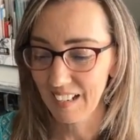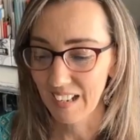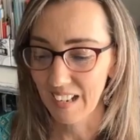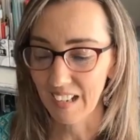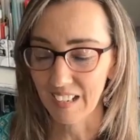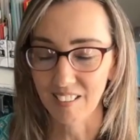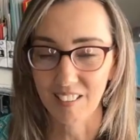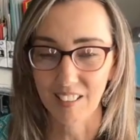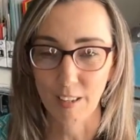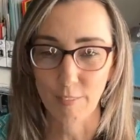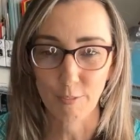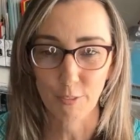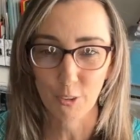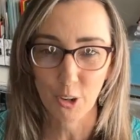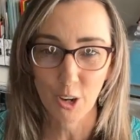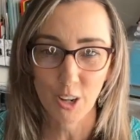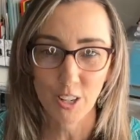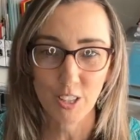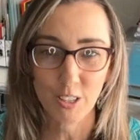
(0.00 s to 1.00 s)
except for
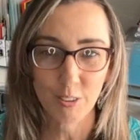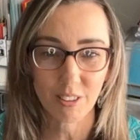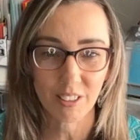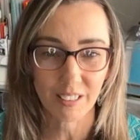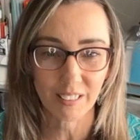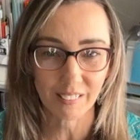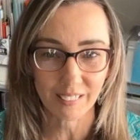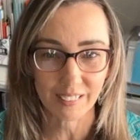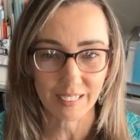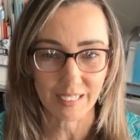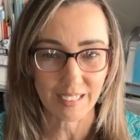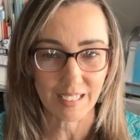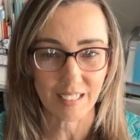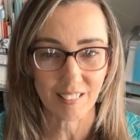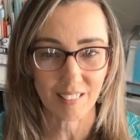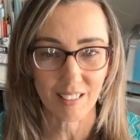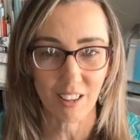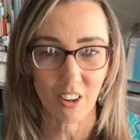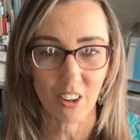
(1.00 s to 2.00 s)
our
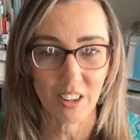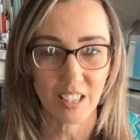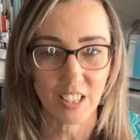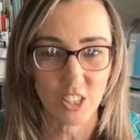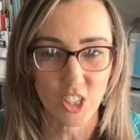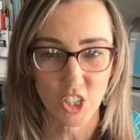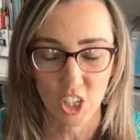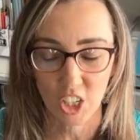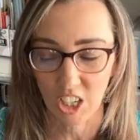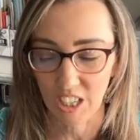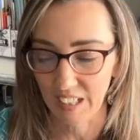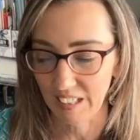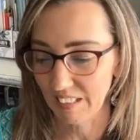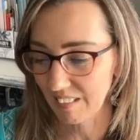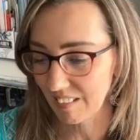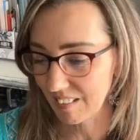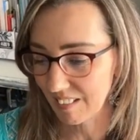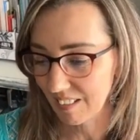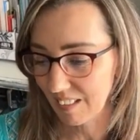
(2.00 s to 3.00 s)
utilities and our
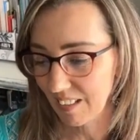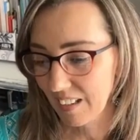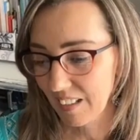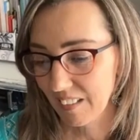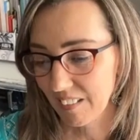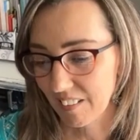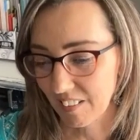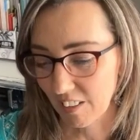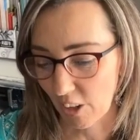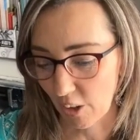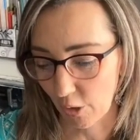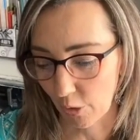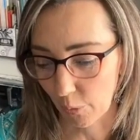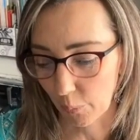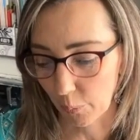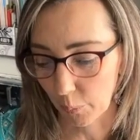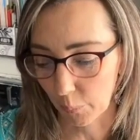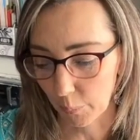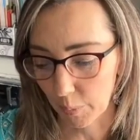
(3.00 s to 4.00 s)
insurance.
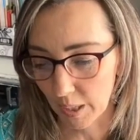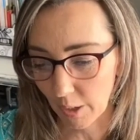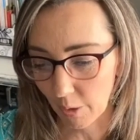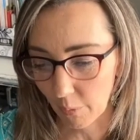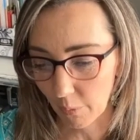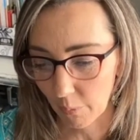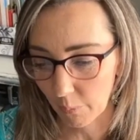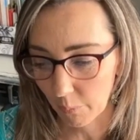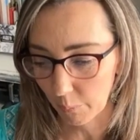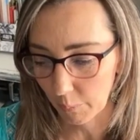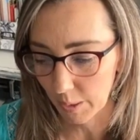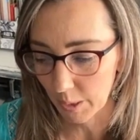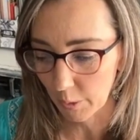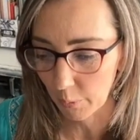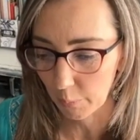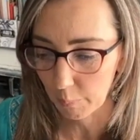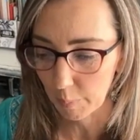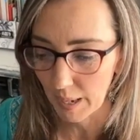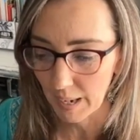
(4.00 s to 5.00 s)
So we
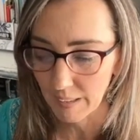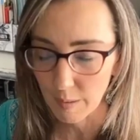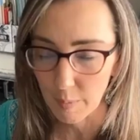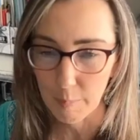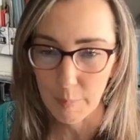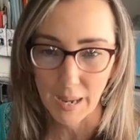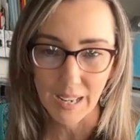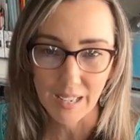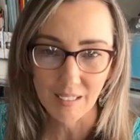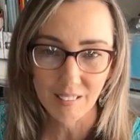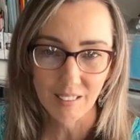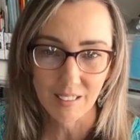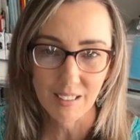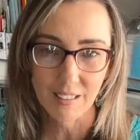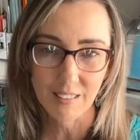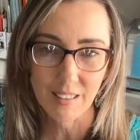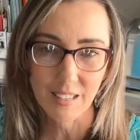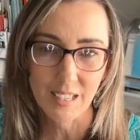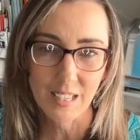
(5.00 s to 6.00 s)
don't pay the banks
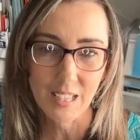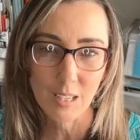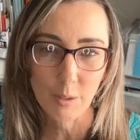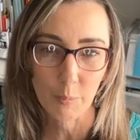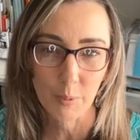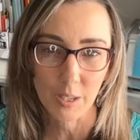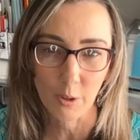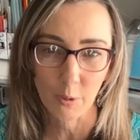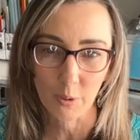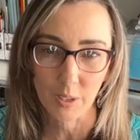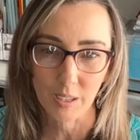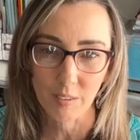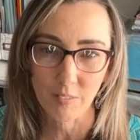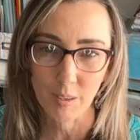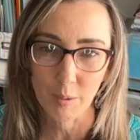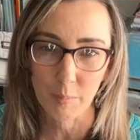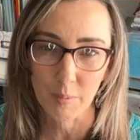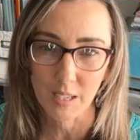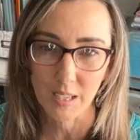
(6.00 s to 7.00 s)
anything, we don't give
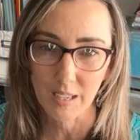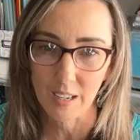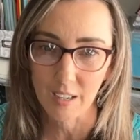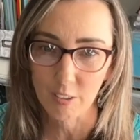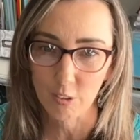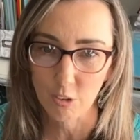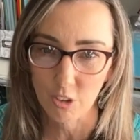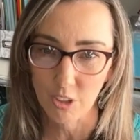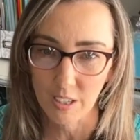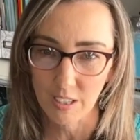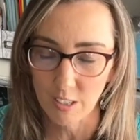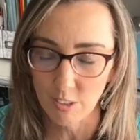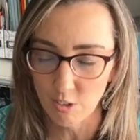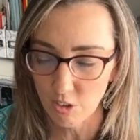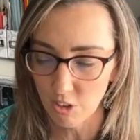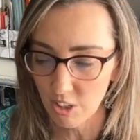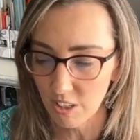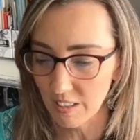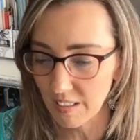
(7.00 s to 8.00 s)
them any extra
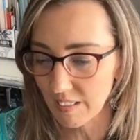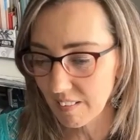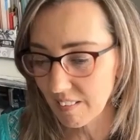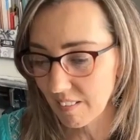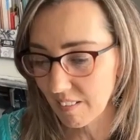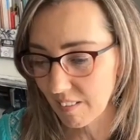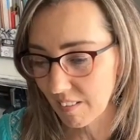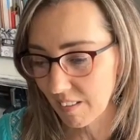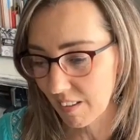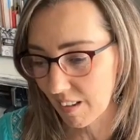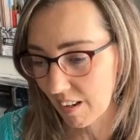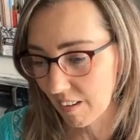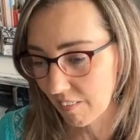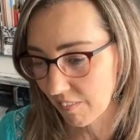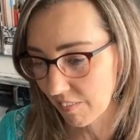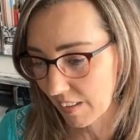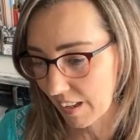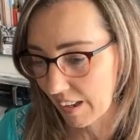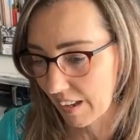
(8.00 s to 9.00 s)
interest, none
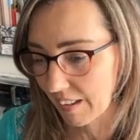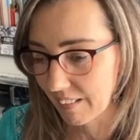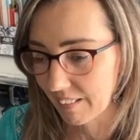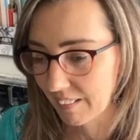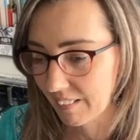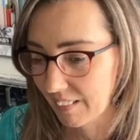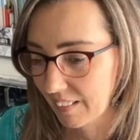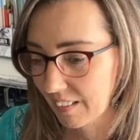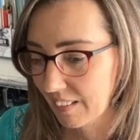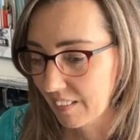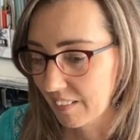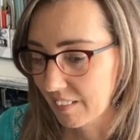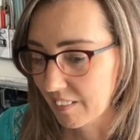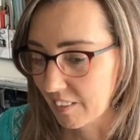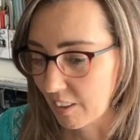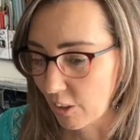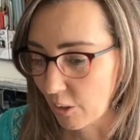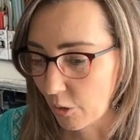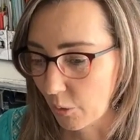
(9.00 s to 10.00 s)
of that.
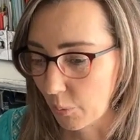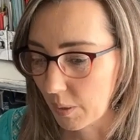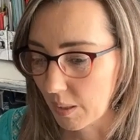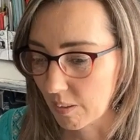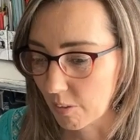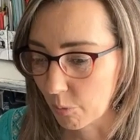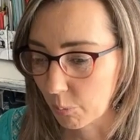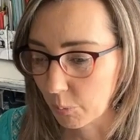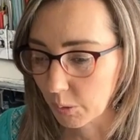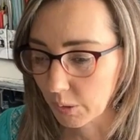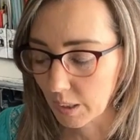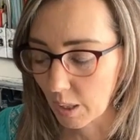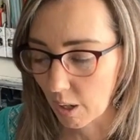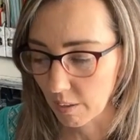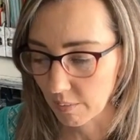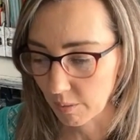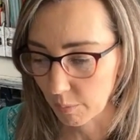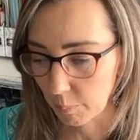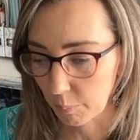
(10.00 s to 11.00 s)
So it's a really
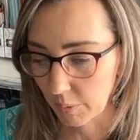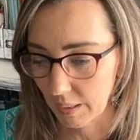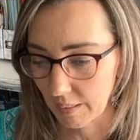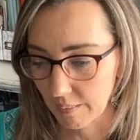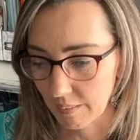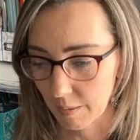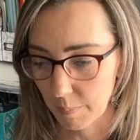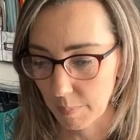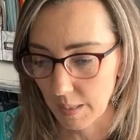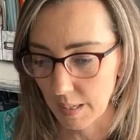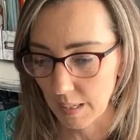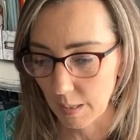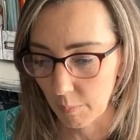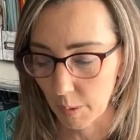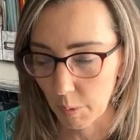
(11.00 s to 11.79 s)
awesome place to be, and